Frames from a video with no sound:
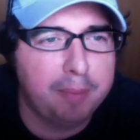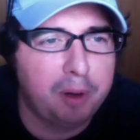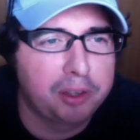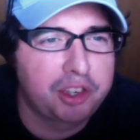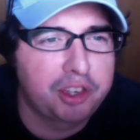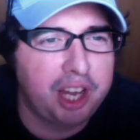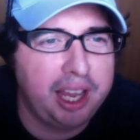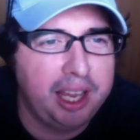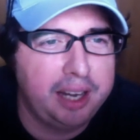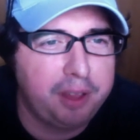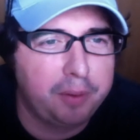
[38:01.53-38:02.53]
old shit,
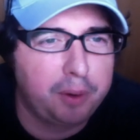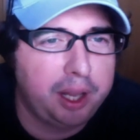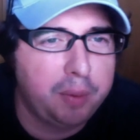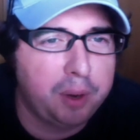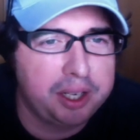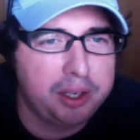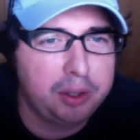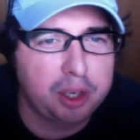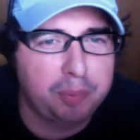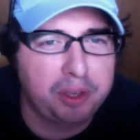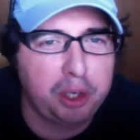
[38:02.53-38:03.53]
and if they really want to do
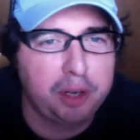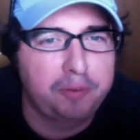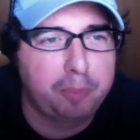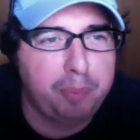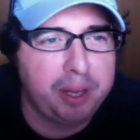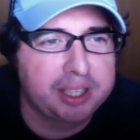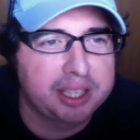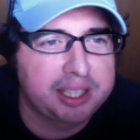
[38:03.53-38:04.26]
something good for business,